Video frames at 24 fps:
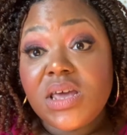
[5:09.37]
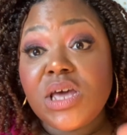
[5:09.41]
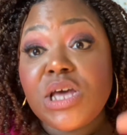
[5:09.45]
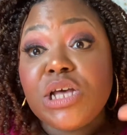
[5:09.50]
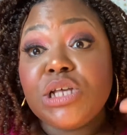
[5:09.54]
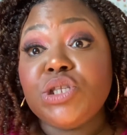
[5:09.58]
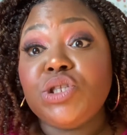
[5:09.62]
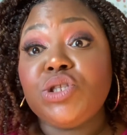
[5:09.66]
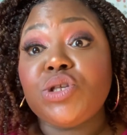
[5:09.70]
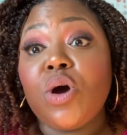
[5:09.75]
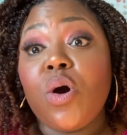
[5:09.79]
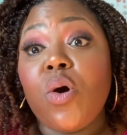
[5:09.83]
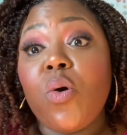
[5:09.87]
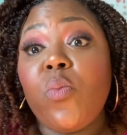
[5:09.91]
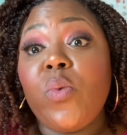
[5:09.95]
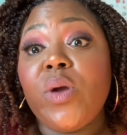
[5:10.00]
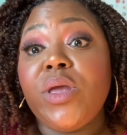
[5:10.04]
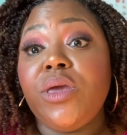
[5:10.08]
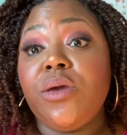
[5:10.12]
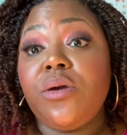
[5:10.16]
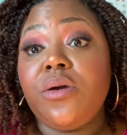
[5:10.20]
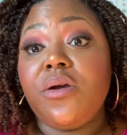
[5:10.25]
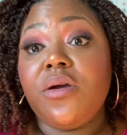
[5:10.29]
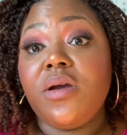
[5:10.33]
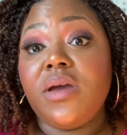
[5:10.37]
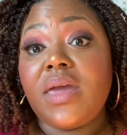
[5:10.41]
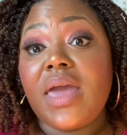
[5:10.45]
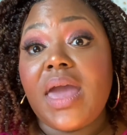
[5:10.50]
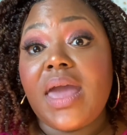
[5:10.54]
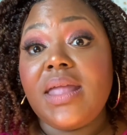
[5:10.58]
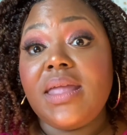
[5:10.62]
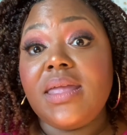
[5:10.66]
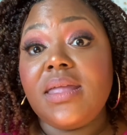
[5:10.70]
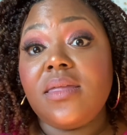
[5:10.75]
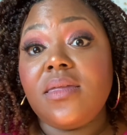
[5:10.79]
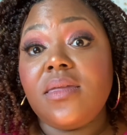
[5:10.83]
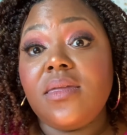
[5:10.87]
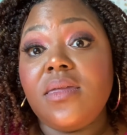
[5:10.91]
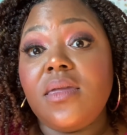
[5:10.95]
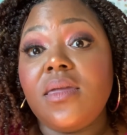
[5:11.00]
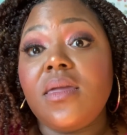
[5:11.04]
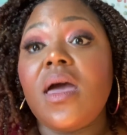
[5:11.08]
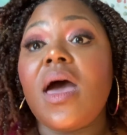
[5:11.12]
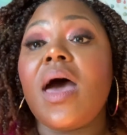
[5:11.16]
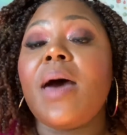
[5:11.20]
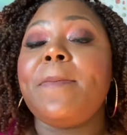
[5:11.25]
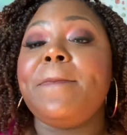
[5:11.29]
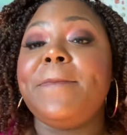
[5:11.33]
So when you're creating
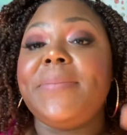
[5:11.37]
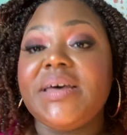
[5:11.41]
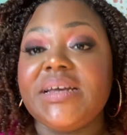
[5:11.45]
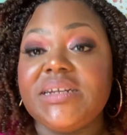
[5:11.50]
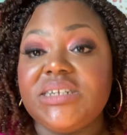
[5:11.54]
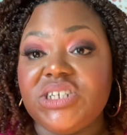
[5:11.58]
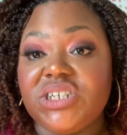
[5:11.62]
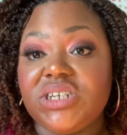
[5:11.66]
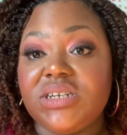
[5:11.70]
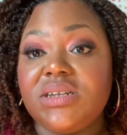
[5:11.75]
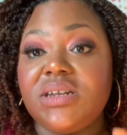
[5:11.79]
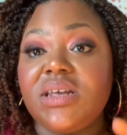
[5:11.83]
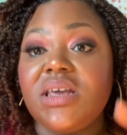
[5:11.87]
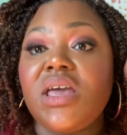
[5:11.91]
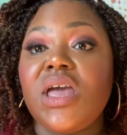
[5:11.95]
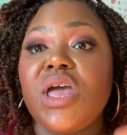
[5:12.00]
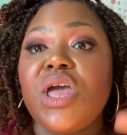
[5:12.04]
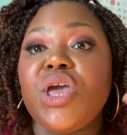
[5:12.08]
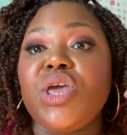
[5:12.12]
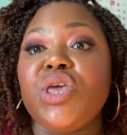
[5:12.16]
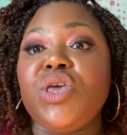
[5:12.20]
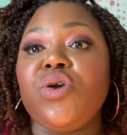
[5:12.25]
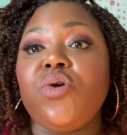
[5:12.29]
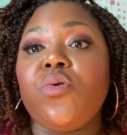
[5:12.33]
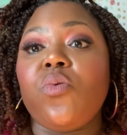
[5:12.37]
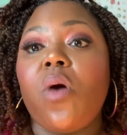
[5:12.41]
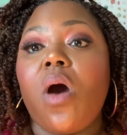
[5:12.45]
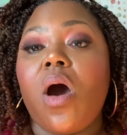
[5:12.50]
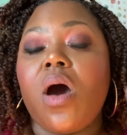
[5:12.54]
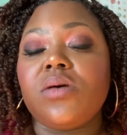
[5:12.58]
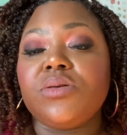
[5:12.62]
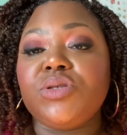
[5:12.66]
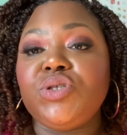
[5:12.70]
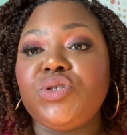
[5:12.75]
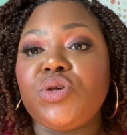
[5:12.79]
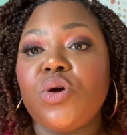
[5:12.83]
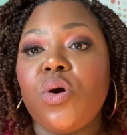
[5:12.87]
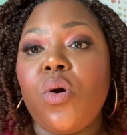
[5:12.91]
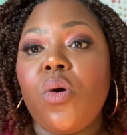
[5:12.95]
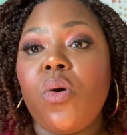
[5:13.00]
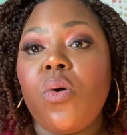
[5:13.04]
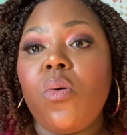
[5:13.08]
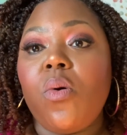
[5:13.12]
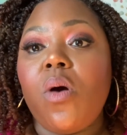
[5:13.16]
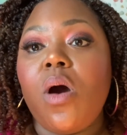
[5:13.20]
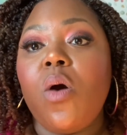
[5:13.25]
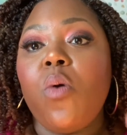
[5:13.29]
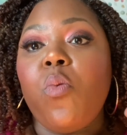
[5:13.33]
a budget, you
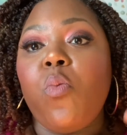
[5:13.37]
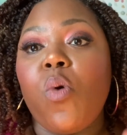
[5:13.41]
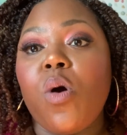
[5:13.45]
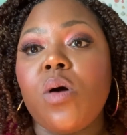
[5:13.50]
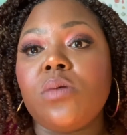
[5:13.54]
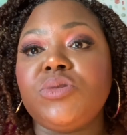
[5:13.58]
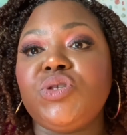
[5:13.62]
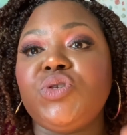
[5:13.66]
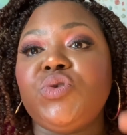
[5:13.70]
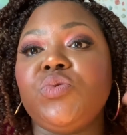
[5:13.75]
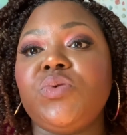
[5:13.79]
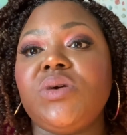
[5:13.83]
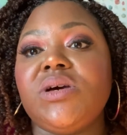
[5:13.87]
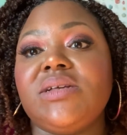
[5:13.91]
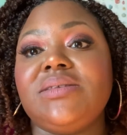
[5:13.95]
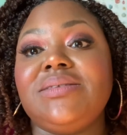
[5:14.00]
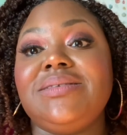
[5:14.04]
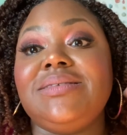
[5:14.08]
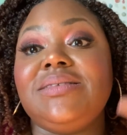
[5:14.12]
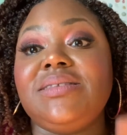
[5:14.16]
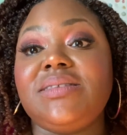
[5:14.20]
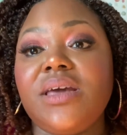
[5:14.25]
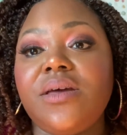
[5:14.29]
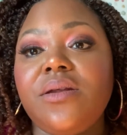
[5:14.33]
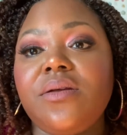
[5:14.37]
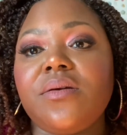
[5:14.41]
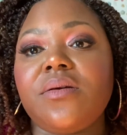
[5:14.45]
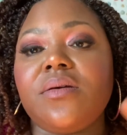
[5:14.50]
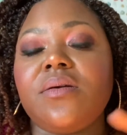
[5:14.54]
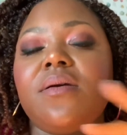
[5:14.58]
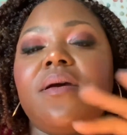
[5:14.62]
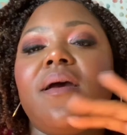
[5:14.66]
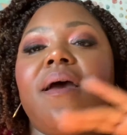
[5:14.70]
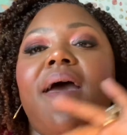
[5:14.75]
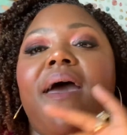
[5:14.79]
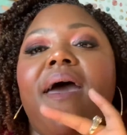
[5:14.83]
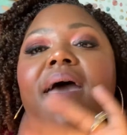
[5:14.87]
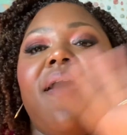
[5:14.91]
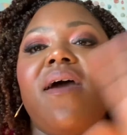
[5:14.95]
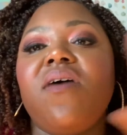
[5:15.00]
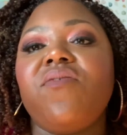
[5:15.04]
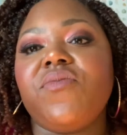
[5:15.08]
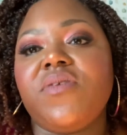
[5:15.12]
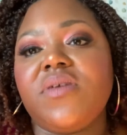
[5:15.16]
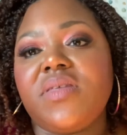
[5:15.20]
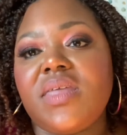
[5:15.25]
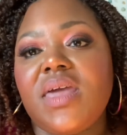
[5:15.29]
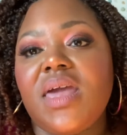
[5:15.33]
also want to consider
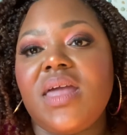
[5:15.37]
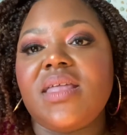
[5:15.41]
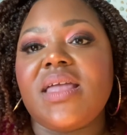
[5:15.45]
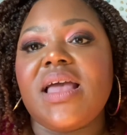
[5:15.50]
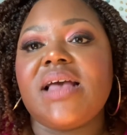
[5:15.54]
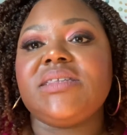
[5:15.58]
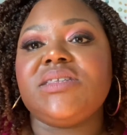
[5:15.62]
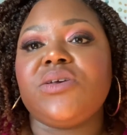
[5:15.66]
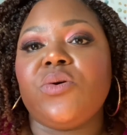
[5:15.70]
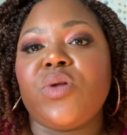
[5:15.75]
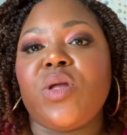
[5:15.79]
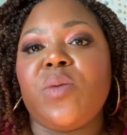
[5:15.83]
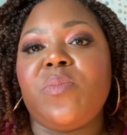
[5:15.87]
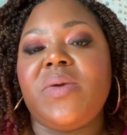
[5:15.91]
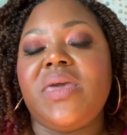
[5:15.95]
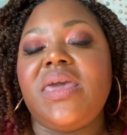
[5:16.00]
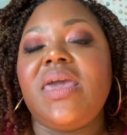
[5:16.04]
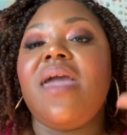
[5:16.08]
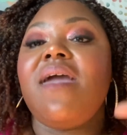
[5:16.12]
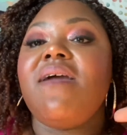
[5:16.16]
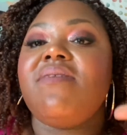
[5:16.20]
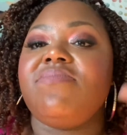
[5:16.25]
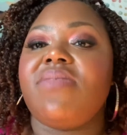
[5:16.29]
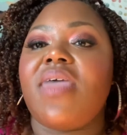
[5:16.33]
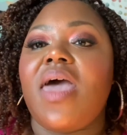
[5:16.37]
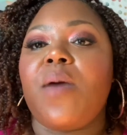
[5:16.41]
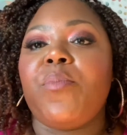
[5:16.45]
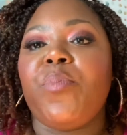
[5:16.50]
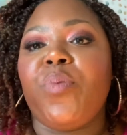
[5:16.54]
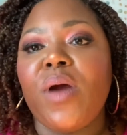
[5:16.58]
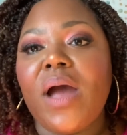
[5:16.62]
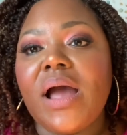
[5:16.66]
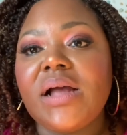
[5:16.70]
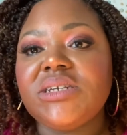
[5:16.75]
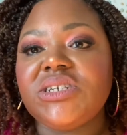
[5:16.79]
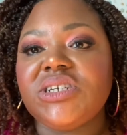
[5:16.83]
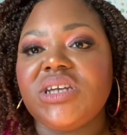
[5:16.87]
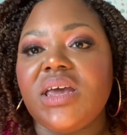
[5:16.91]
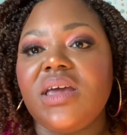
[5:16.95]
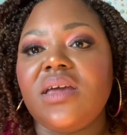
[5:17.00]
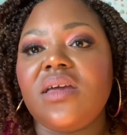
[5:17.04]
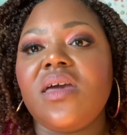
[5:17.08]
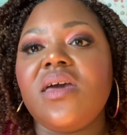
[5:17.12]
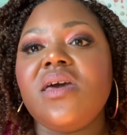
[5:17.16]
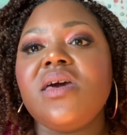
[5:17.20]
everything that's going to be in that project.